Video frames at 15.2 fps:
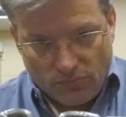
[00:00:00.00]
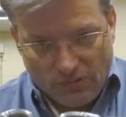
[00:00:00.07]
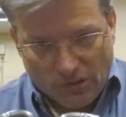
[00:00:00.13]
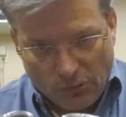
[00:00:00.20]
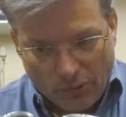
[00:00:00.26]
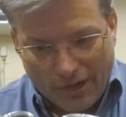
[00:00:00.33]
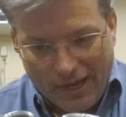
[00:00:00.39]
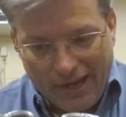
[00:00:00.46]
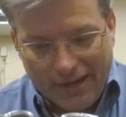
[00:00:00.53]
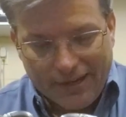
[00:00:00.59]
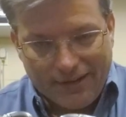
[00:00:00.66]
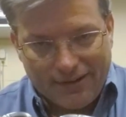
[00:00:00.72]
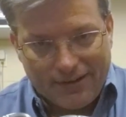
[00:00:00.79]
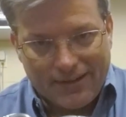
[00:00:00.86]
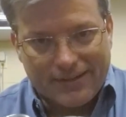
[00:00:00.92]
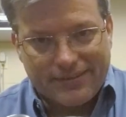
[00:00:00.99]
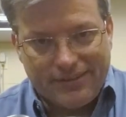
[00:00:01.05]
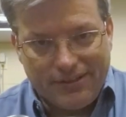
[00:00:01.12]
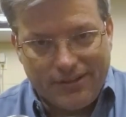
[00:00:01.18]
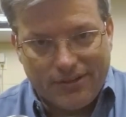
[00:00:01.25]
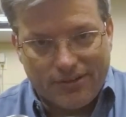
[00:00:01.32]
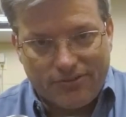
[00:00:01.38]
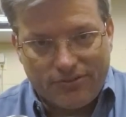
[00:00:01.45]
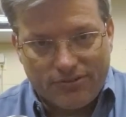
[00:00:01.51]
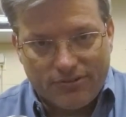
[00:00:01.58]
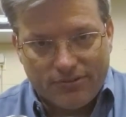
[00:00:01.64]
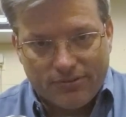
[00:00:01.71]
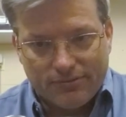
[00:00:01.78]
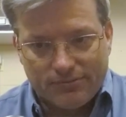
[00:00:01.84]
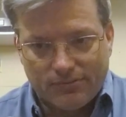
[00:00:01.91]
when hanging out like this,
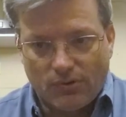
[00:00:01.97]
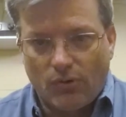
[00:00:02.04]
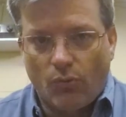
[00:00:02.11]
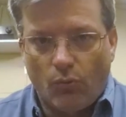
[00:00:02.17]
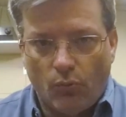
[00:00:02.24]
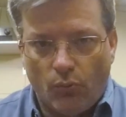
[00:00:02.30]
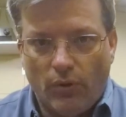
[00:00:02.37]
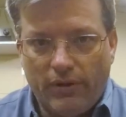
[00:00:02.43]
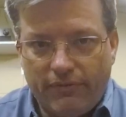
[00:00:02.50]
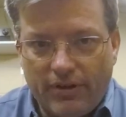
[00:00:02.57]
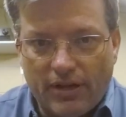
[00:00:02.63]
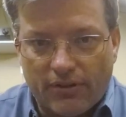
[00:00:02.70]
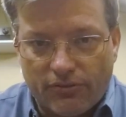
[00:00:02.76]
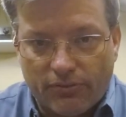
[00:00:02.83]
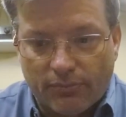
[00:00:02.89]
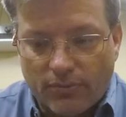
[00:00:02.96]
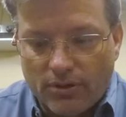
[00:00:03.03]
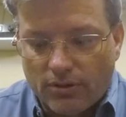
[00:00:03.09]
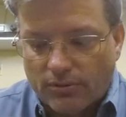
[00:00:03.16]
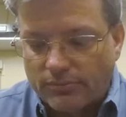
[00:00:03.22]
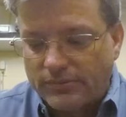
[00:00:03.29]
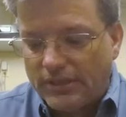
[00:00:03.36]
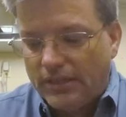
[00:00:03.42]
we've got some room.